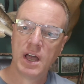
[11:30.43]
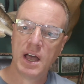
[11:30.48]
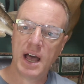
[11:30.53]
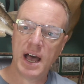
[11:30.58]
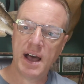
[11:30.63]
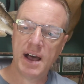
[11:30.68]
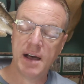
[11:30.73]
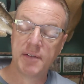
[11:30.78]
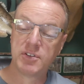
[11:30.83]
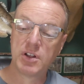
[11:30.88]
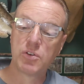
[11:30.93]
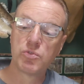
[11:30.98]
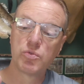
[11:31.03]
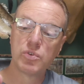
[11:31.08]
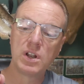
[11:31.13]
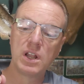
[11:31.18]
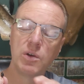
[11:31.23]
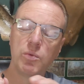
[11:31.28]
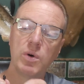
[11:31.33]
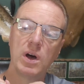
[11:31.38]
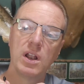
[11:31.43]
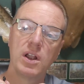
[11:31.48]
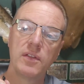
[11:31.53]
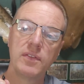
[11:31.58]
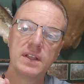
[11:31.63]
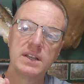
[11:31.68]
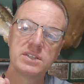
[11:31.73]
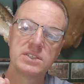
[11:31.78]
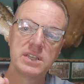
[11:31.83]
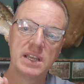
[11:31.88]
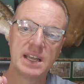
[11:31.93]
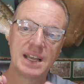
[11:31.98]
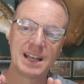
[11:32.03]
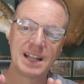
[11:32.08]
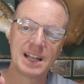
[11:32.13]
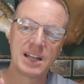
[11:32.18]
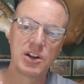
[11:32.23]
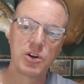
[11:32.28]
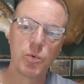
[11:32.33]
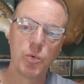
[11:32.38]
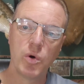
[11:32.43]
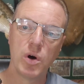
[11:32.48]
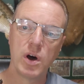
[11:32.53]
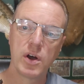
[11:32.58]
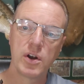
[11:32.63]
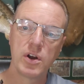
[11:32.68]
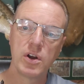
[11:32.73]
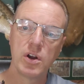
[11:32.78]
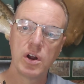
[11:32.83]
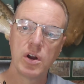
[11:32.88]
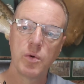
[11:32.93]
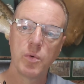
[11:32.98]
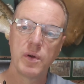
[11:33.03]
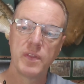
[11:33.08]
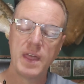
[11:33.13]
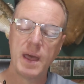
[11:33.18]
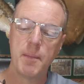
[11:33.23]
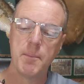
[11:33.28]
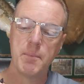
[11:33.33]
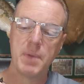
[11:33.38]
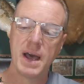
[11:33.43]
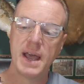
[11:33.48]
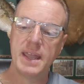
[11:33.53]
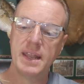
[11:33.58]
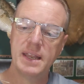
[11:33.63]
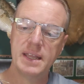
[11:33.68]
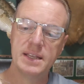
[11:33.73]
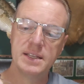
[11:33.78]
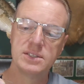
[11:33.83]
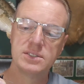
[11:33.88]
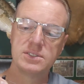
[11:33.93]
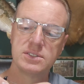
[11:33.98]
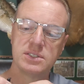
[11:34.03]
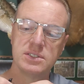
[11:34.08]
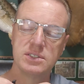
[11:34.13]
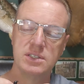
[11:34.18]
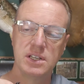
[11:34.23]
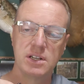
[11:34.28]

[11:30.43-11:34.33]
I've done really well on this in clear water or when that bite is,